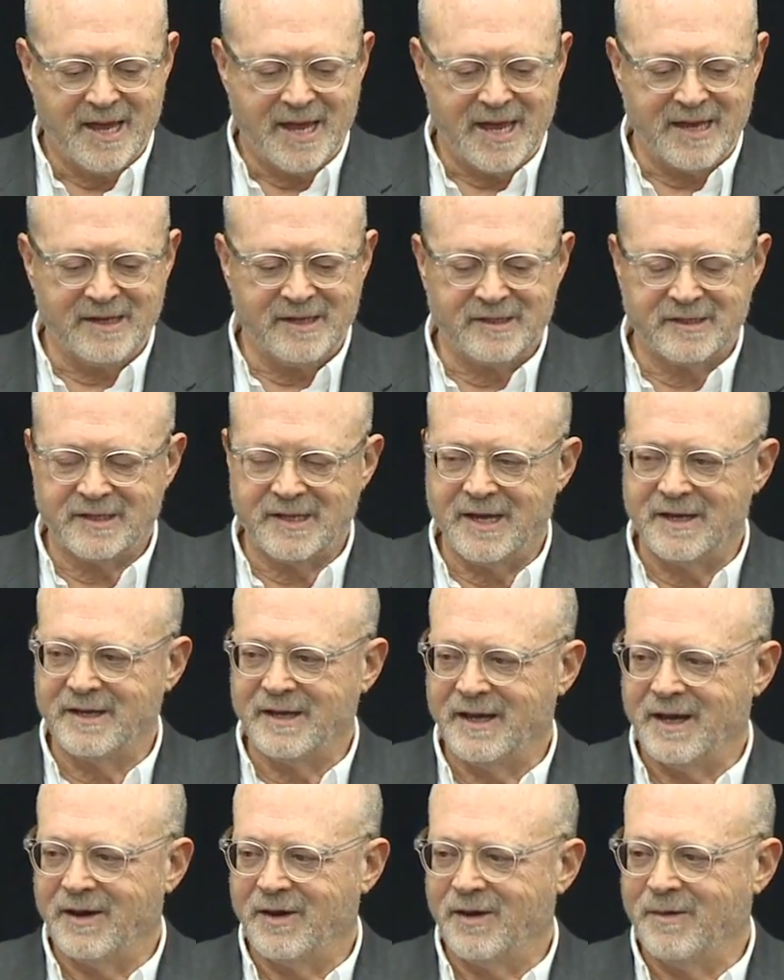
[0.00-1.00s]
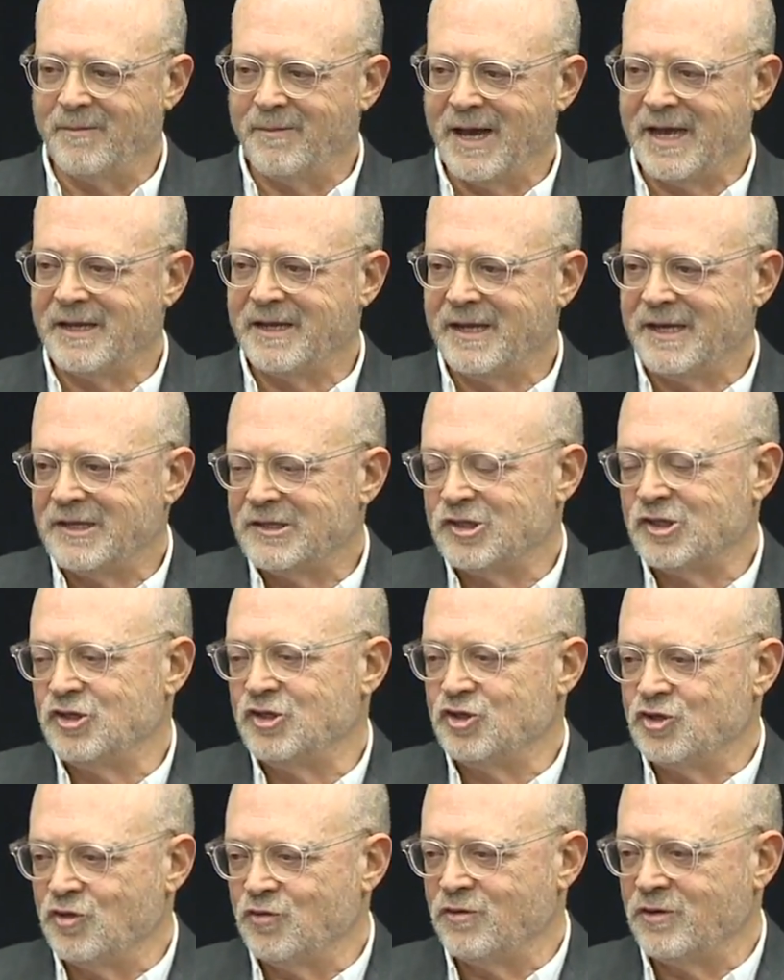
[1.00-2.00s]
And he said, my kid's a
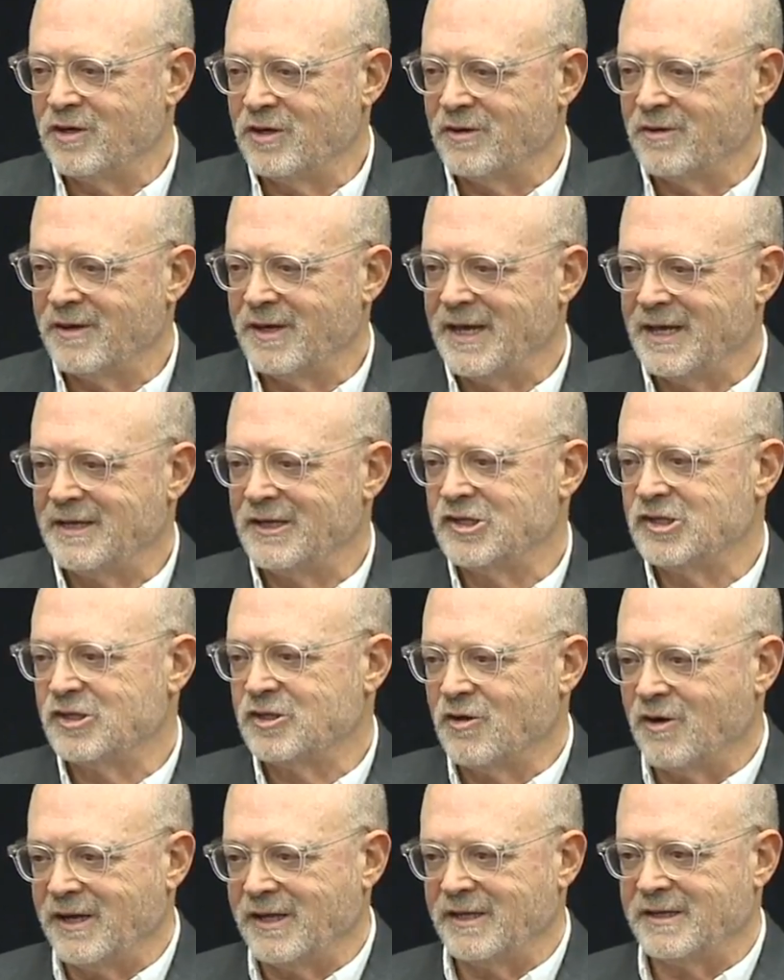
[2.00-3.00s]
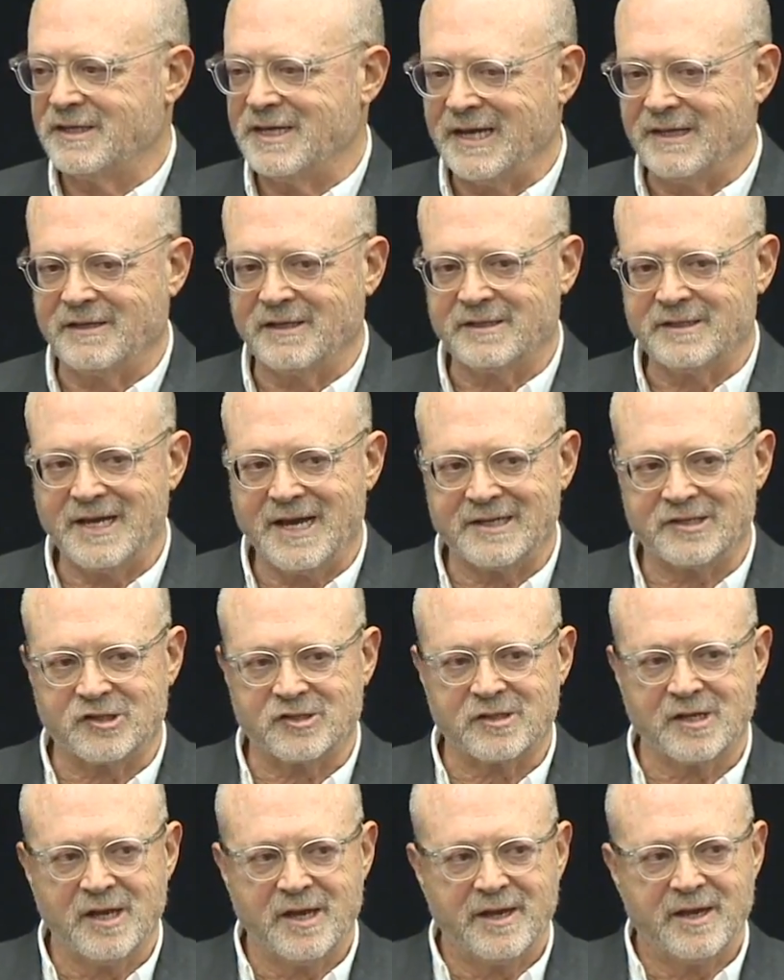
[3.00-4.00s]
junior, and they're starting to take the
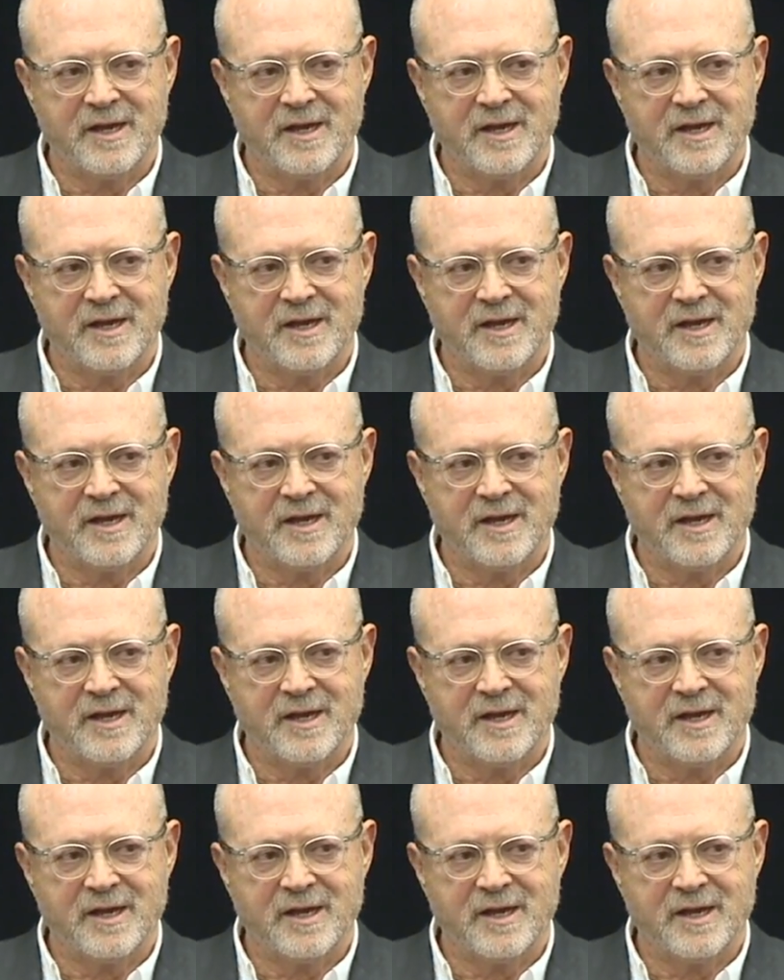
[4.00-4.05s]
tests.